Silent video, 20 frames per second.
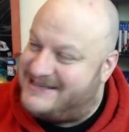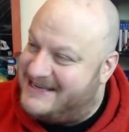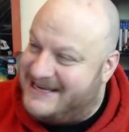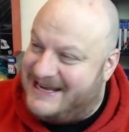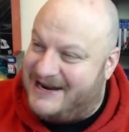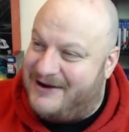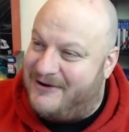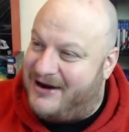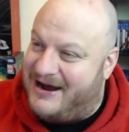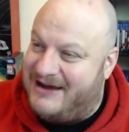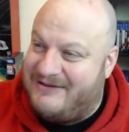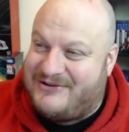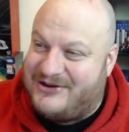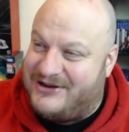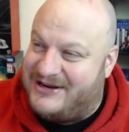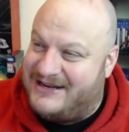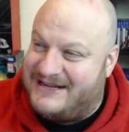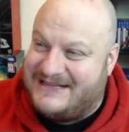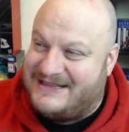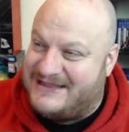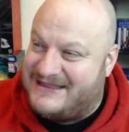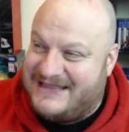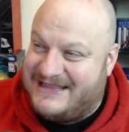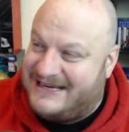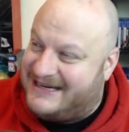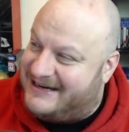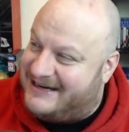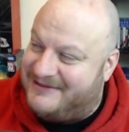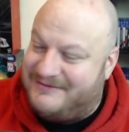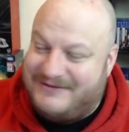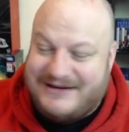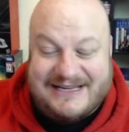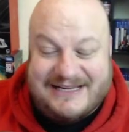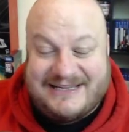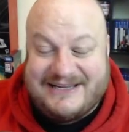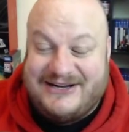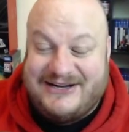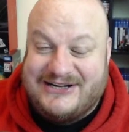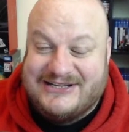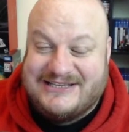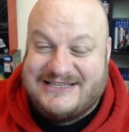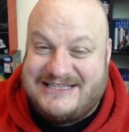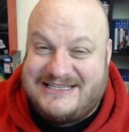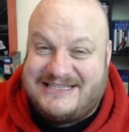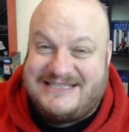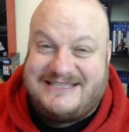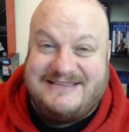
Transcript: you know, I've got a, oh my God,